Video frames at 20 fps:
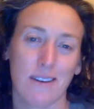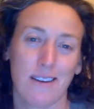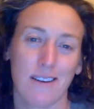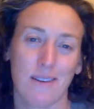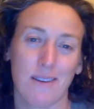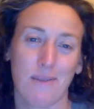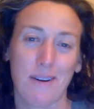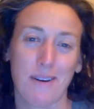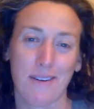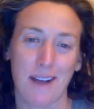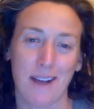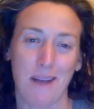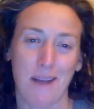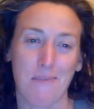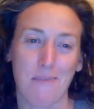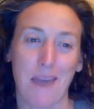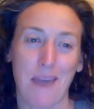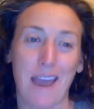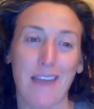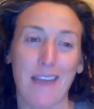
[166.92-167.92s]
We are now
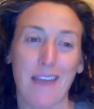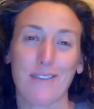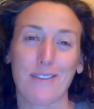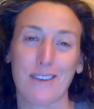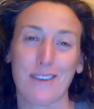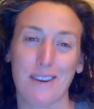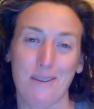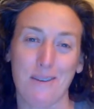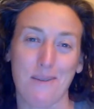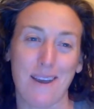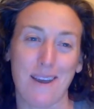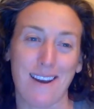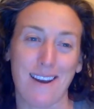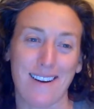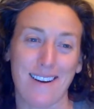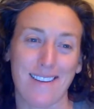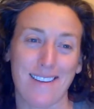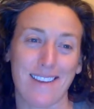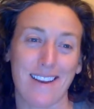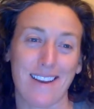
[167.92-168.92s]
painfully
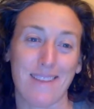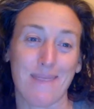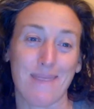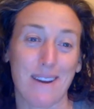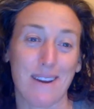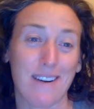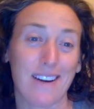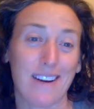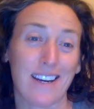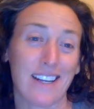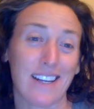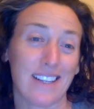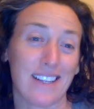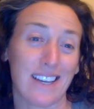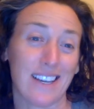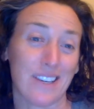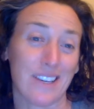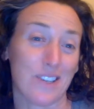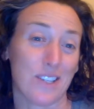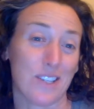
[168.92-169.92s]
aware that American
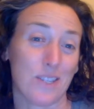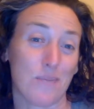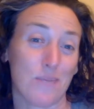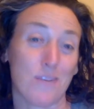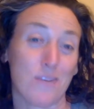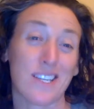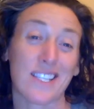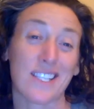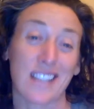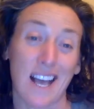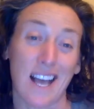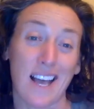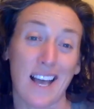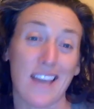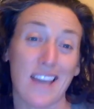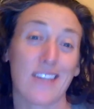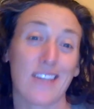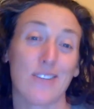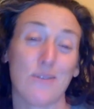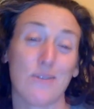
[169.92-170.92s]
elections were
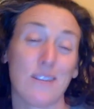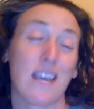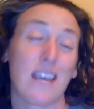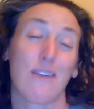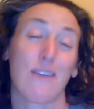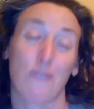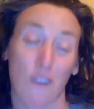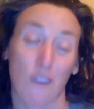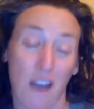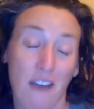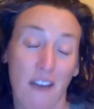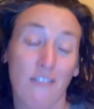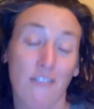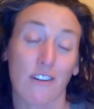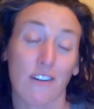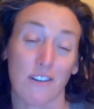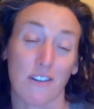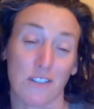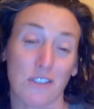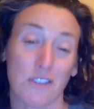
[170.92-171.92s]
designed to take
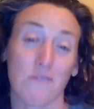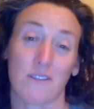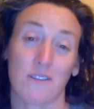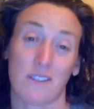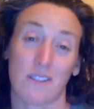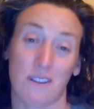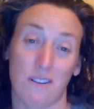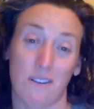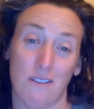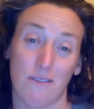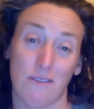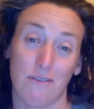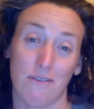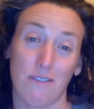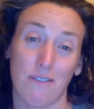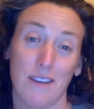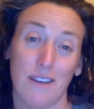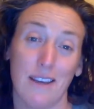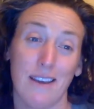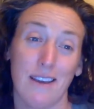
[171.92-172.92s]
forever to resolve.
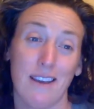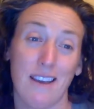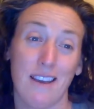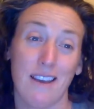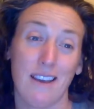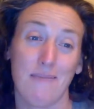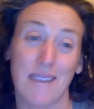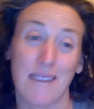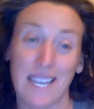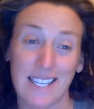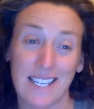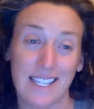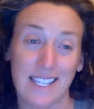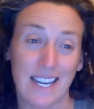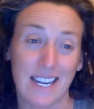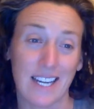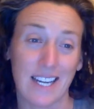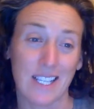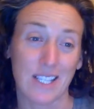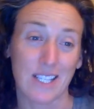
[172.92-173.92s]
Many
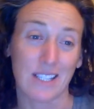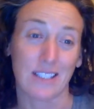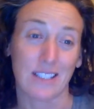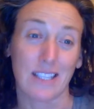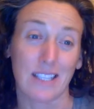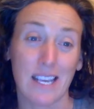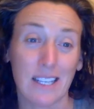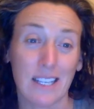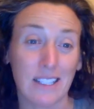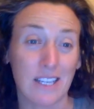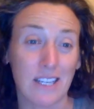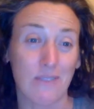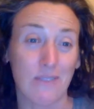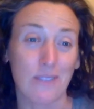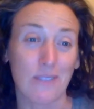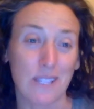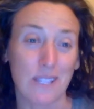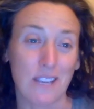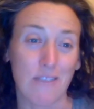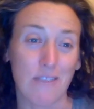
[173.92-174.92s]
states legally
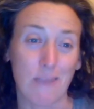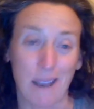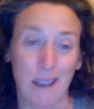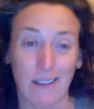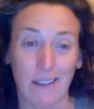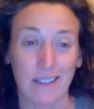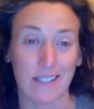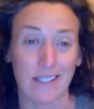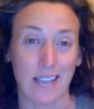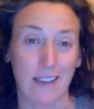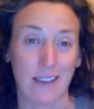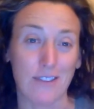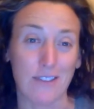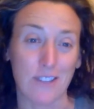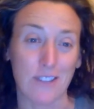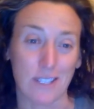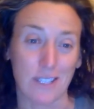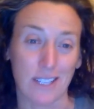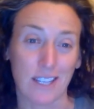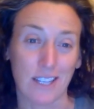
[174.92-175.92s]
receive ballots after
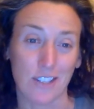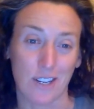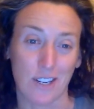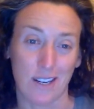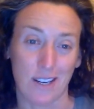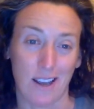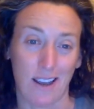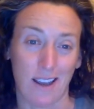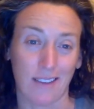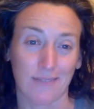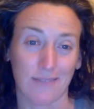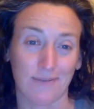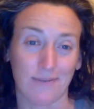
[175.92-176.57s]
Election Day.